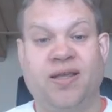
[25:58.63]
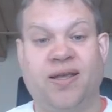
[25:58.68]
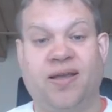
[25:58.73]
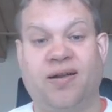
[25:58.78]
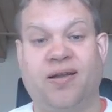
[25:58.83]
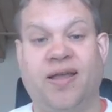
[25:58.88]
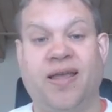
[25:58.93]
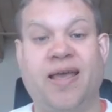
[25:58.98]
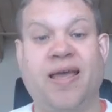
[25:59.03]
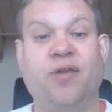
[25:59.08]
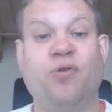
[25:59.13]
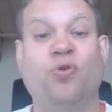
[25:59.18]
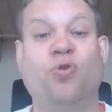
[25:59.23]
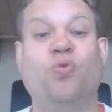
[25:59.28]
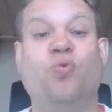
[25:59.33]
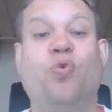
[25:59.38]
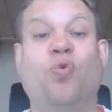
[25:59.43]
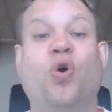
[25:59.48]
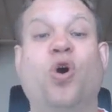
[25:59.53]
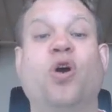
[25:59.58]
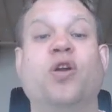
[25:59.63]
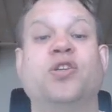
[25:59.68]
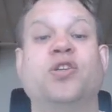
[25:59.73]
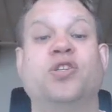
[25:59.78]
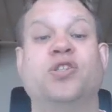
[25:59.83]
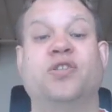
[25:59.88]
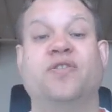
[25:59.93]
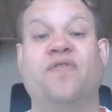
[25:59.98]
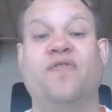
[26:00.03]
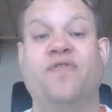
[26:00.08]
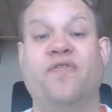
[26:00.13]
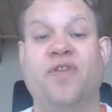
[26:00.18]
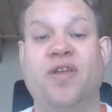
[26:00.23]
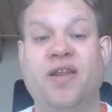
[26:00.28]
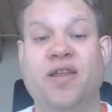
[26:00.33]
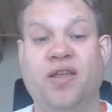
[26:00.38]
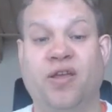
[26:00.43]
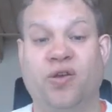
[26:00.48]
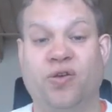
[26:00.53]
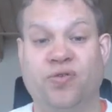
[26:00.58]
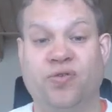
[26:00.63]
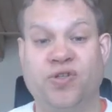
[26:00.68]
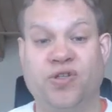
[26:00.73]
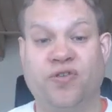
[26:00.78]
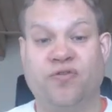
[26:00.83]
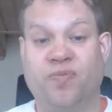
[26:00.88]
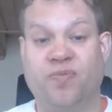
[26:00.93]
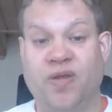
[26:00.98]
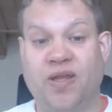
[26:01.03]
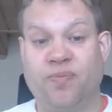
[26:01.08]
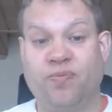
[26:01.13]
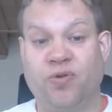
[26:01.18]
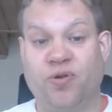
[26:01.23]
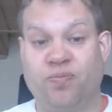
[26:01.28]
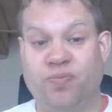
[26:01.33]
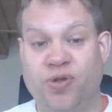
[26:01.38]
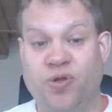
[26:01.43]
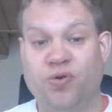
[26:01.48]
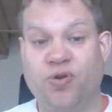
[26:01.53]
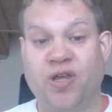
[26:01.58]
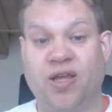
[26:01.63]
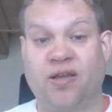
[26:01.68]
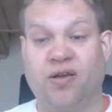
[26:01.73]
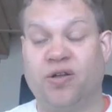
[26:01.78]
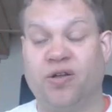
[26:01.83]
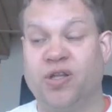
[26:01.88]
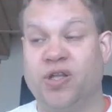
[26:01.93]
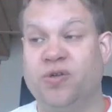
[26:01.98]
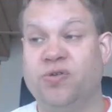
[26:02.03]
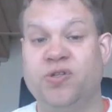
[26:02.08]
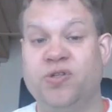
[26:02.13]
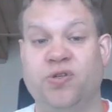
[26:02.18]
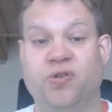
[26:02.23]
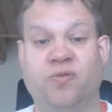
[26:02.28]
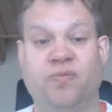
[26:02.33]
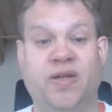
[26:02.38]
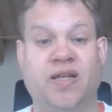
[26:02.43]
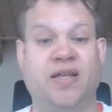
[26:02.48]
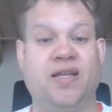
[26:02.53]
and I had her watch videos of people puking on YouTube,